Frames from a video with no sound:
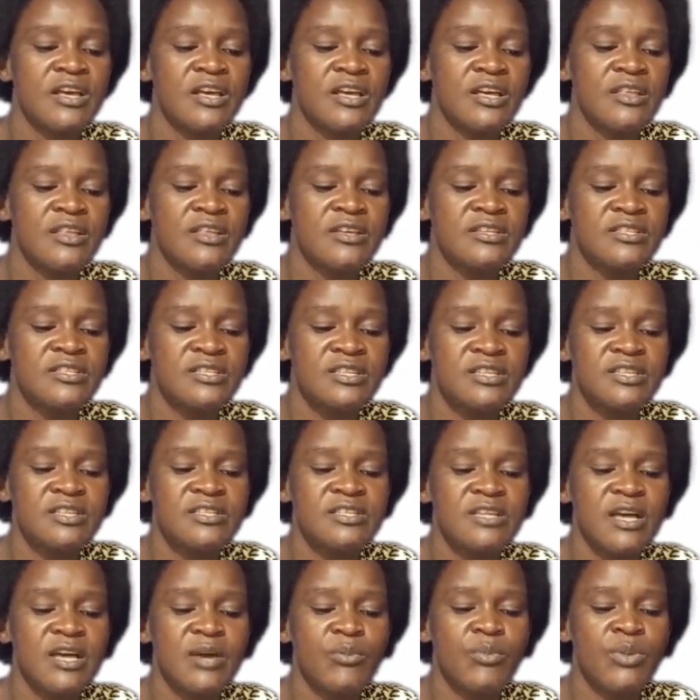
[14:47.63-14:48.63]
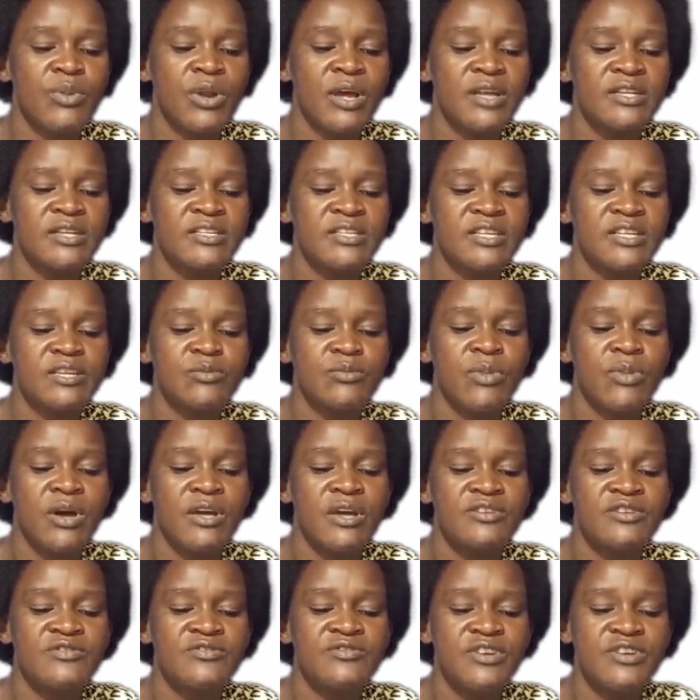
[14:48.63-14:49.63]
The seeds are planted
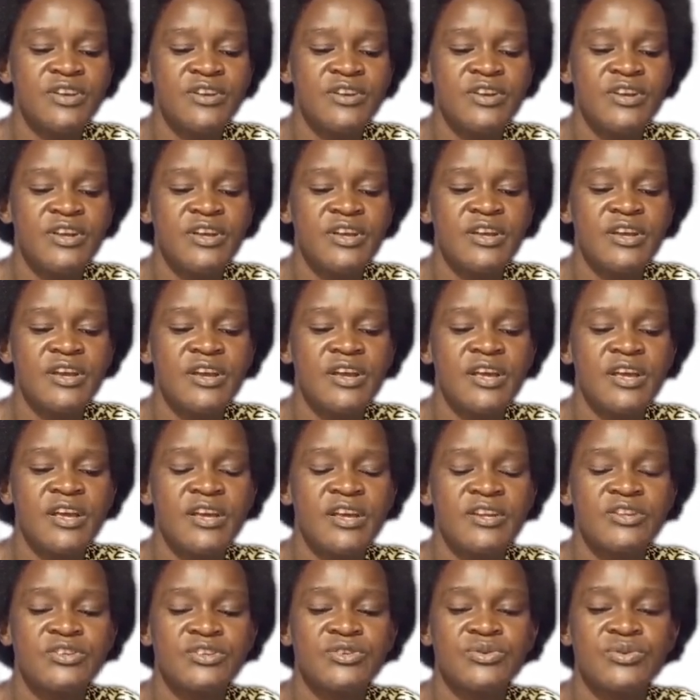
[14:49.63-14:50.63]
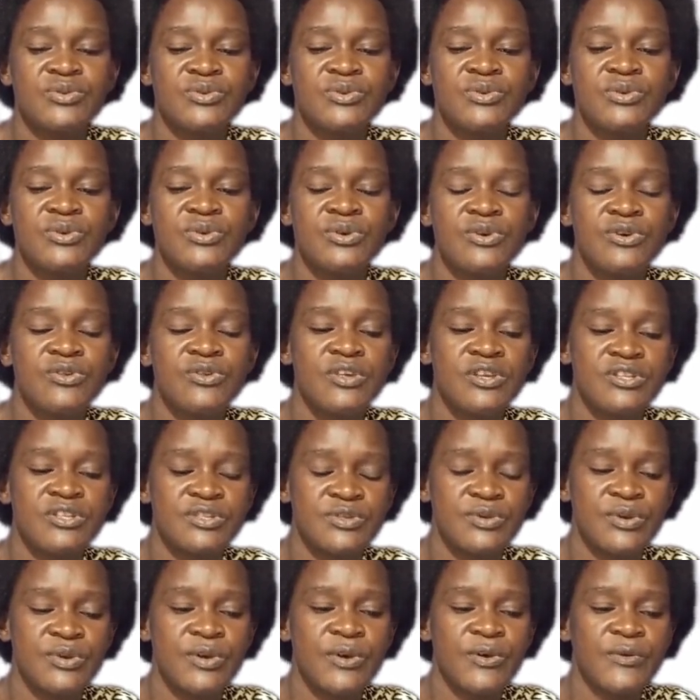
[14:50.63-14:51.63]
by drilling into the
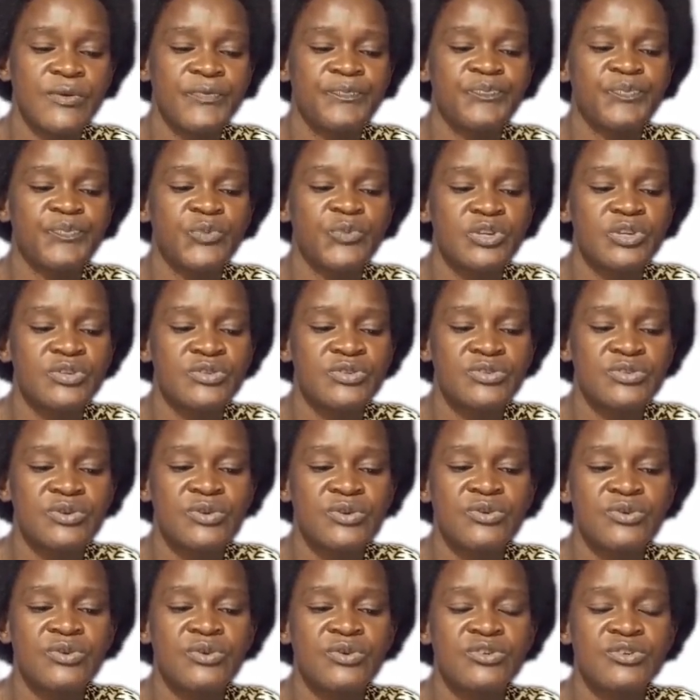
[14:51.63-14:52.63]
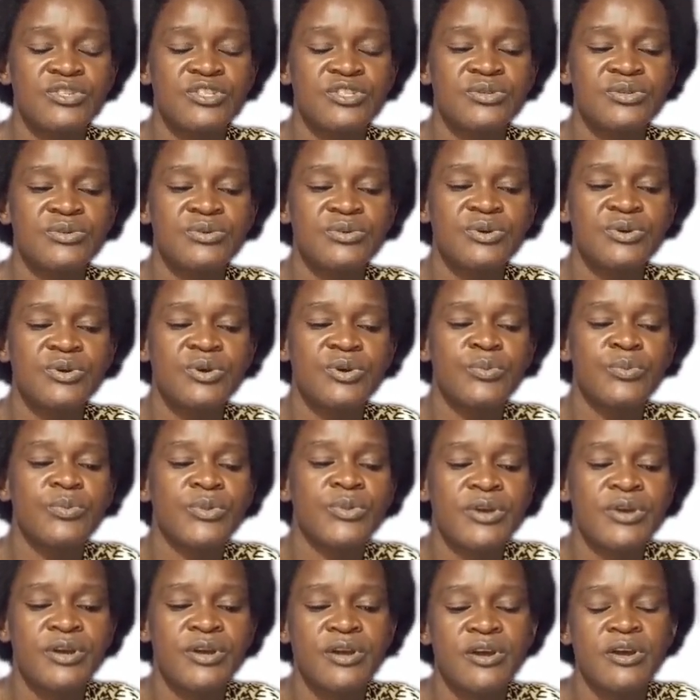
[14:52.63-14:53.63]
soil. So no-till
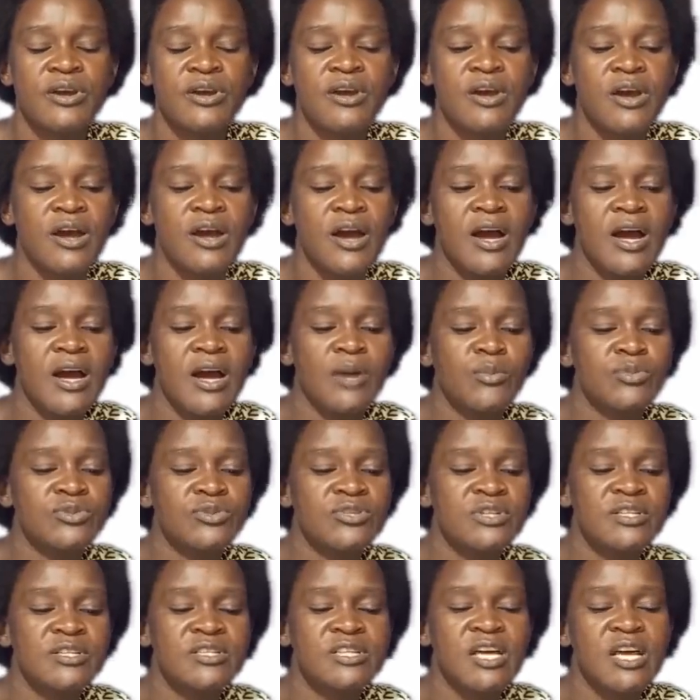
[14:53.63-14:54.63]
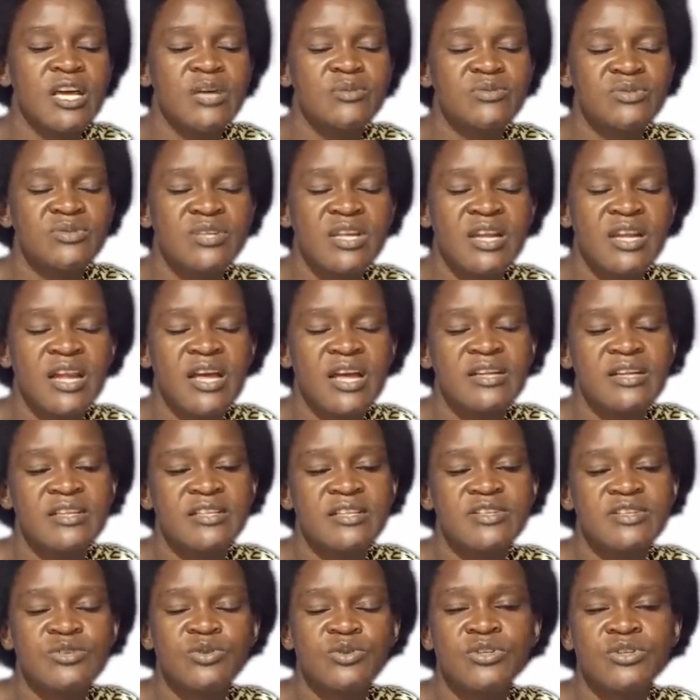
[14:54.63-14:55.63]
cropping, most of the times the
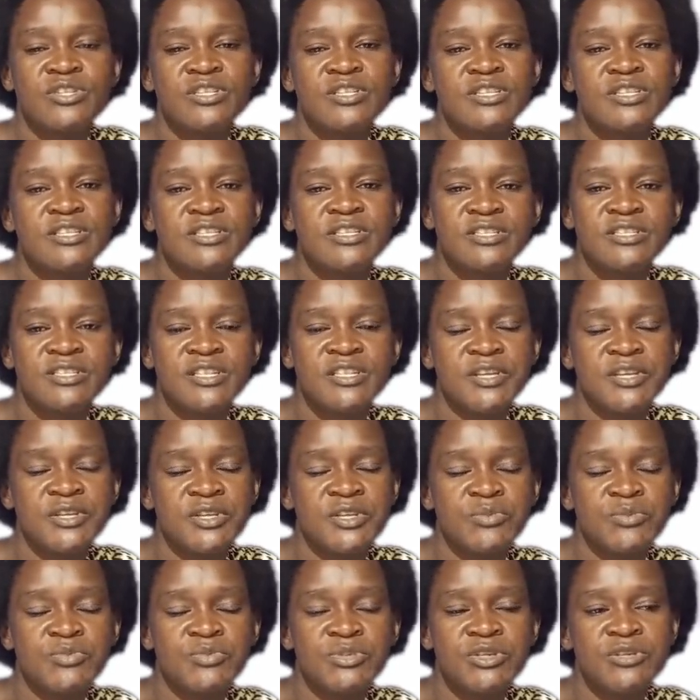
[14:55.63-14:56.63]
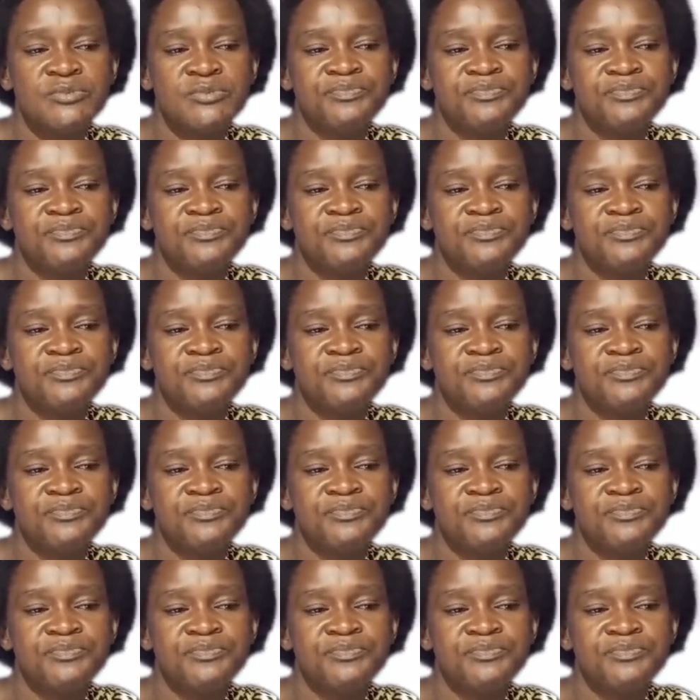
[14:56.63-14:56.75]
land is not disturbed.